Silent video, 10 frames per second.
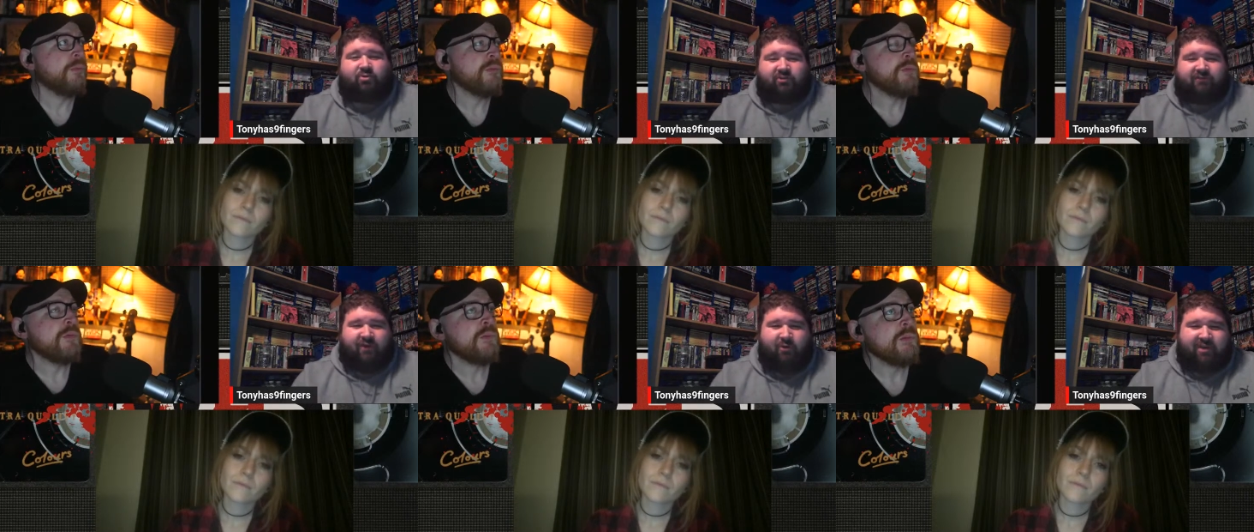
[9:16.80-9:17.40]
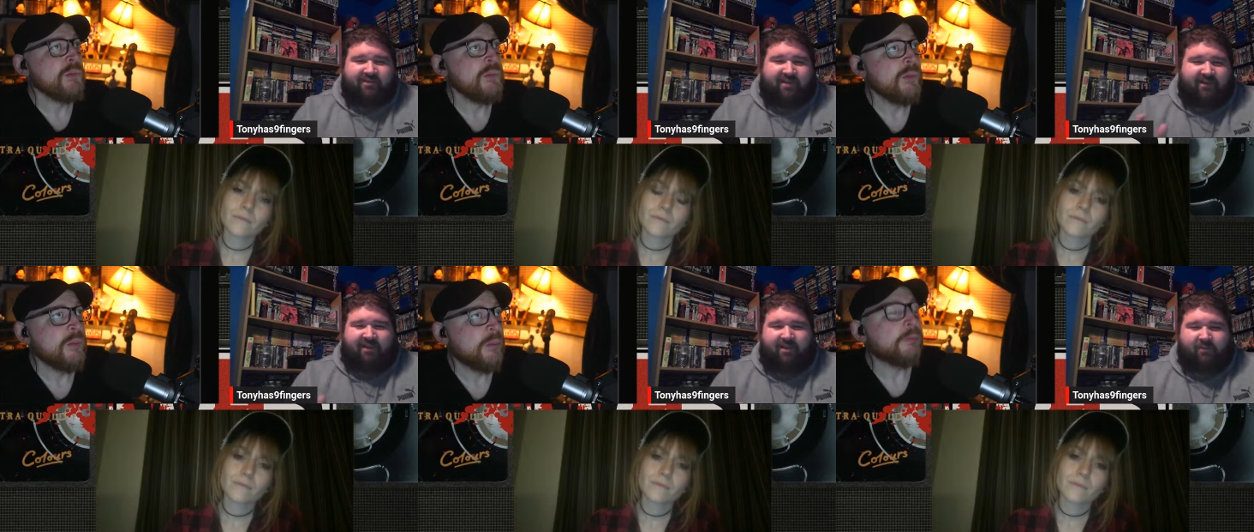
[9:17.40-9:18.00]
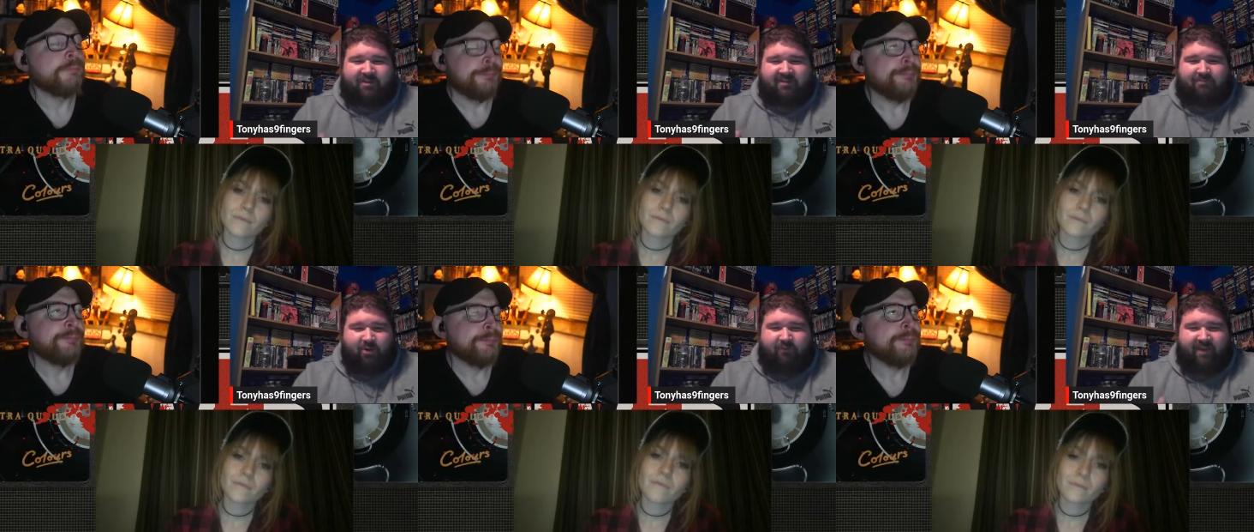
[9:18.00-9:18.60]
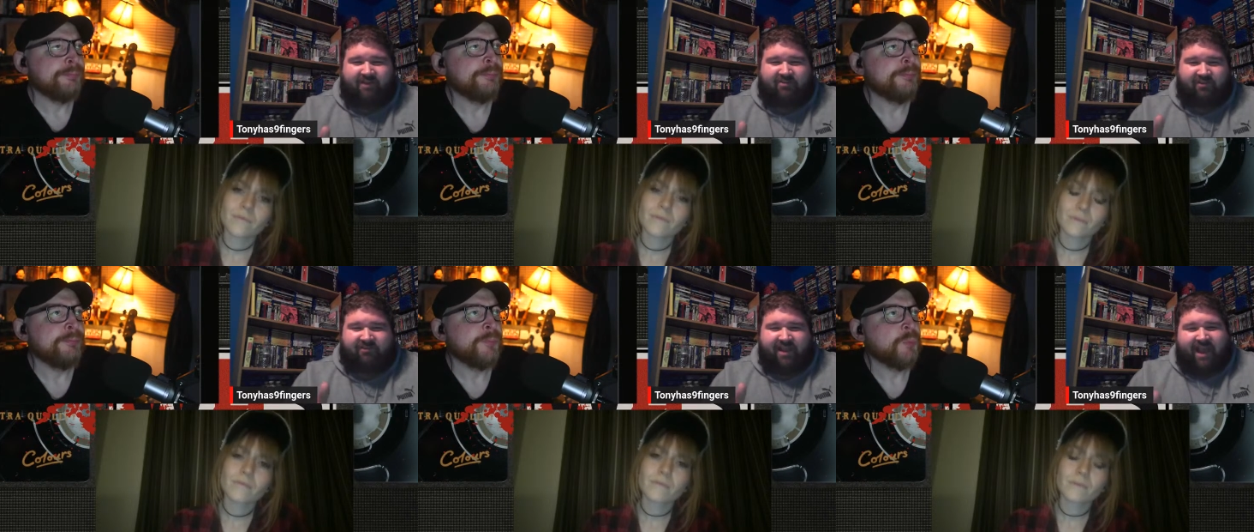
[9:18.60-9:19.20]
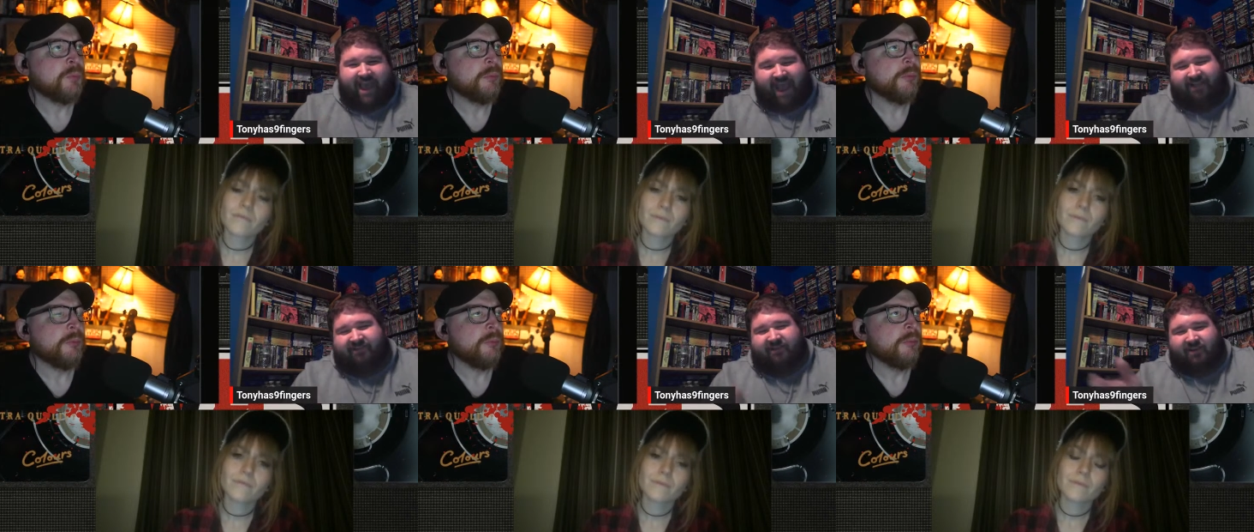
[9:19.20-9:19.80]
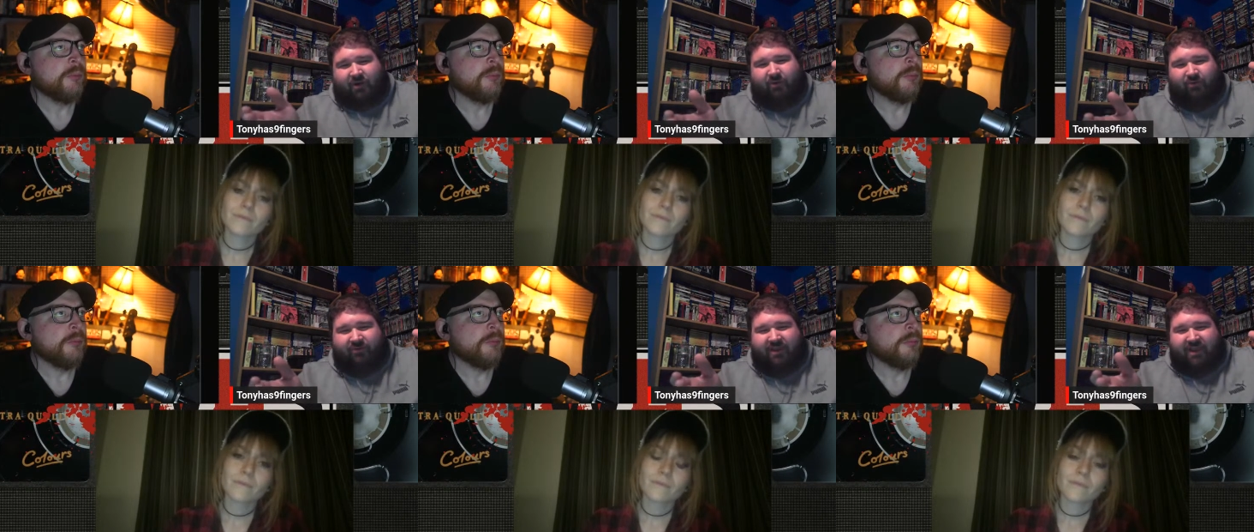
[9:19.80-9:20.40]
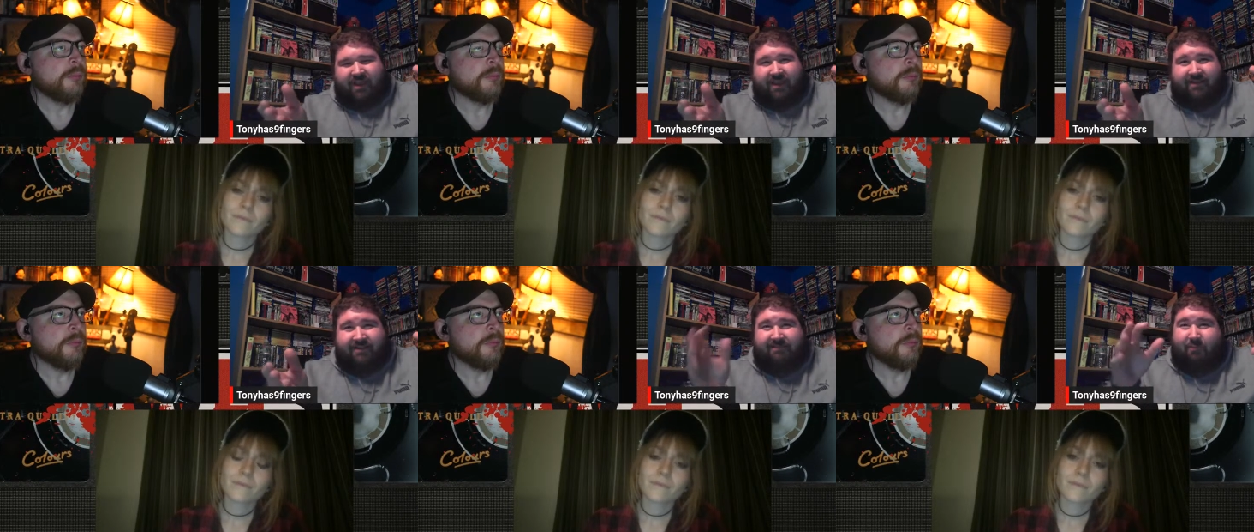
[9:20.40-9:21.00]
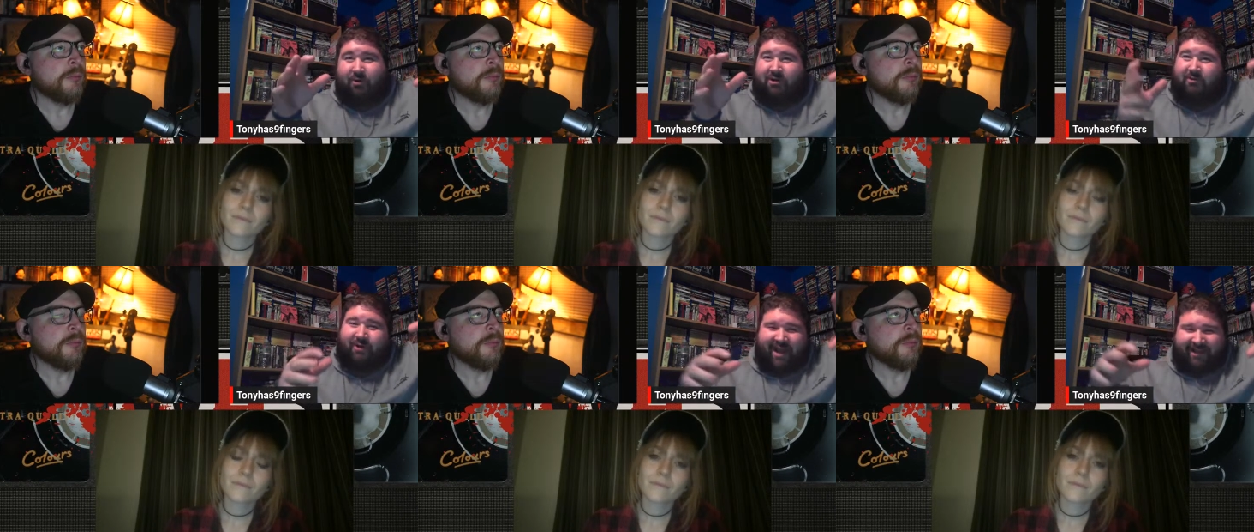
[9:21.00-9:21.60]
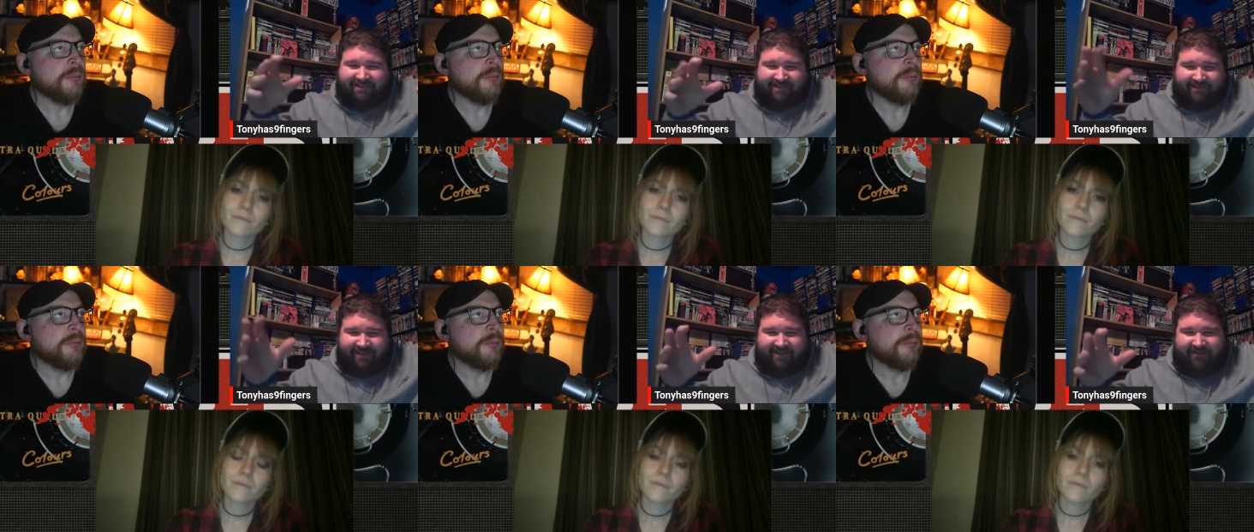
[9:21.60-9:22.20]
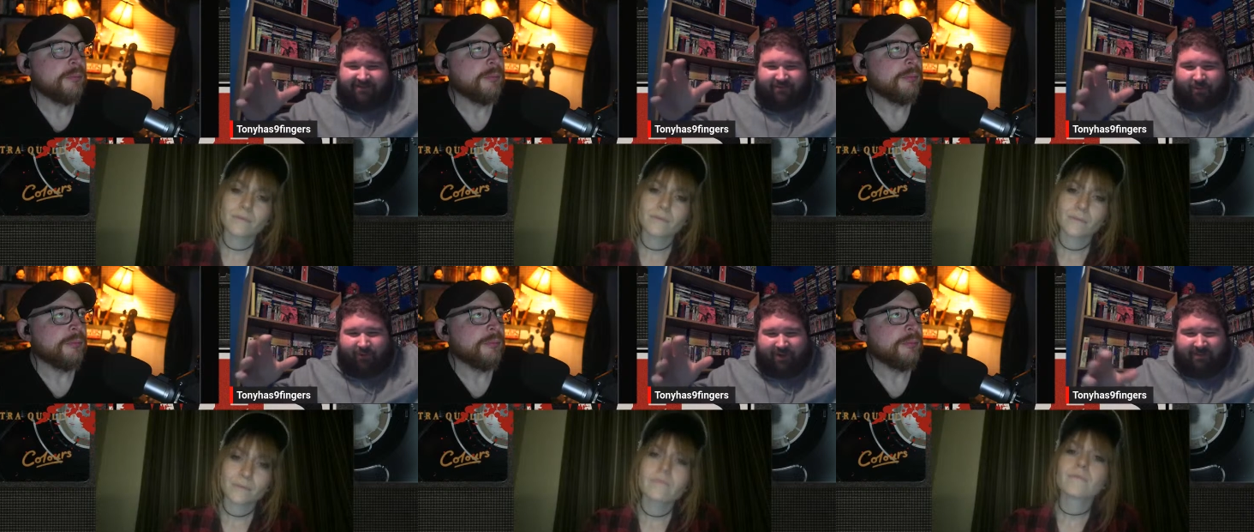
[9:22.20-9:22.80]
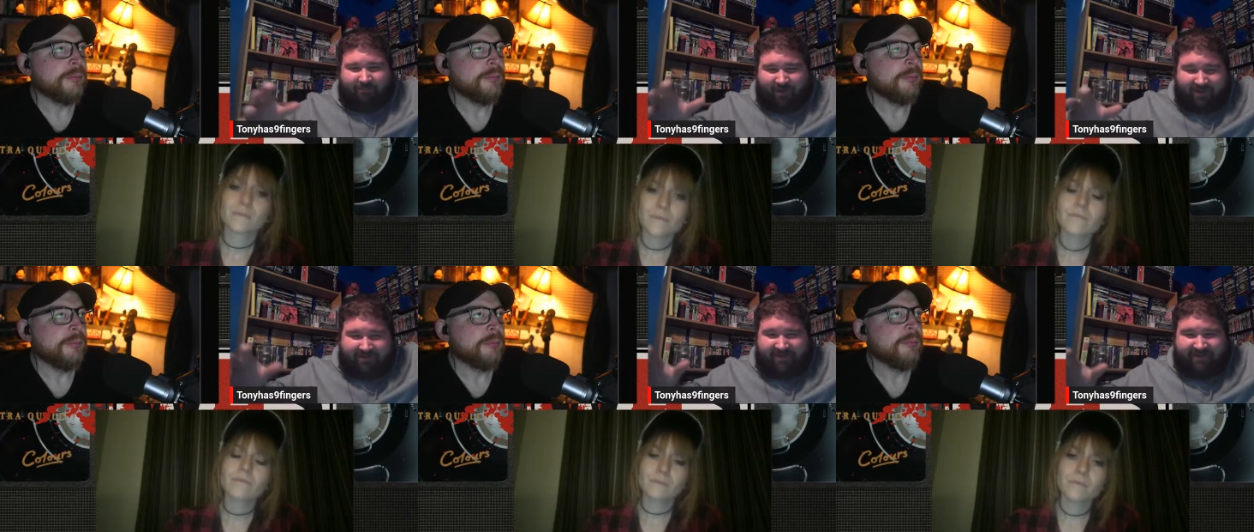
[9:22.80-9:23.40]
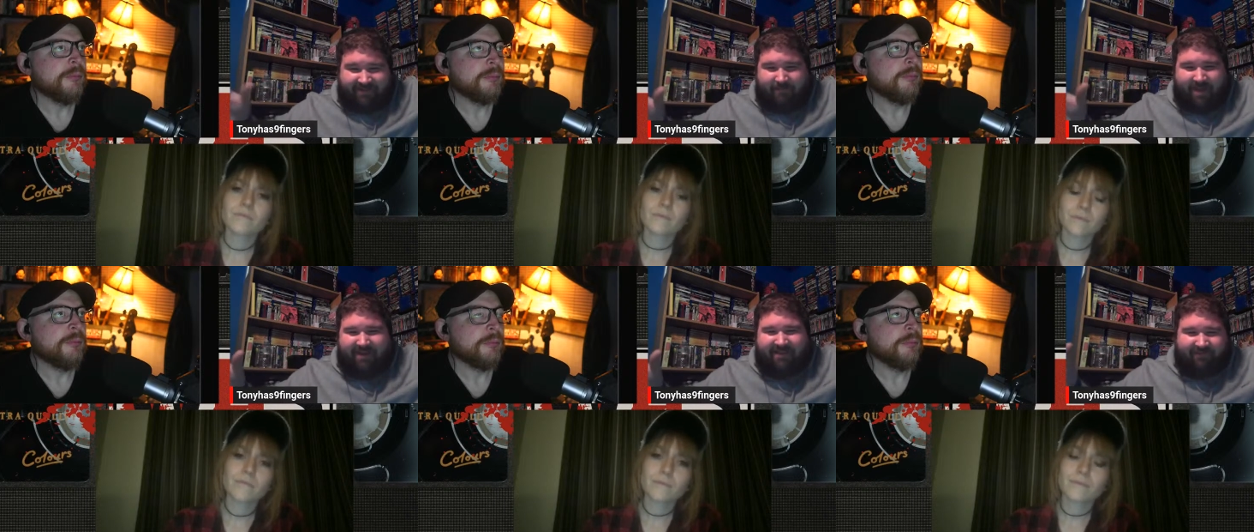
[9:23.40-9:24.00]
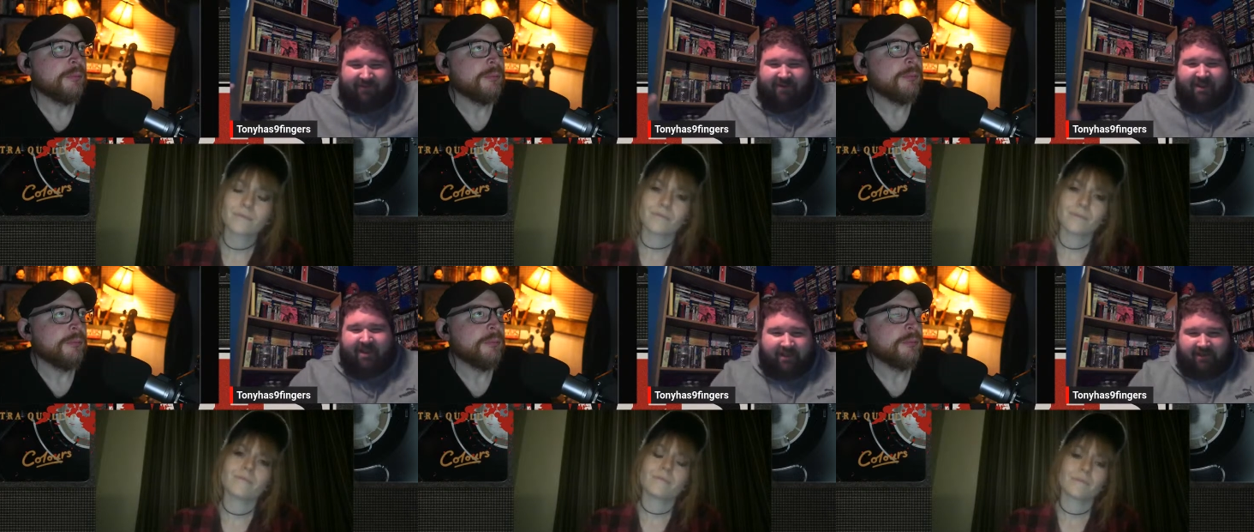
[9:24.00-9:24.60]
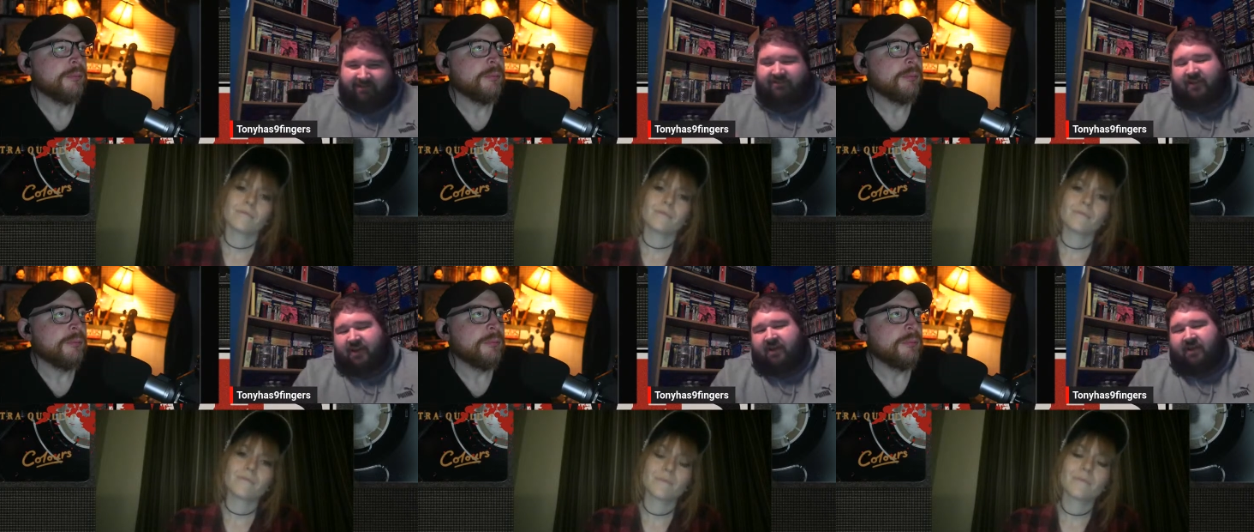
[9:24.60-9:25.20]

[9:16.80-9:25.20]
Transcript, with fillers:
Speaker 1: lose your focus. I like with this movie, it just as it goes, there's more cracks in the in the story and breaks it into many different because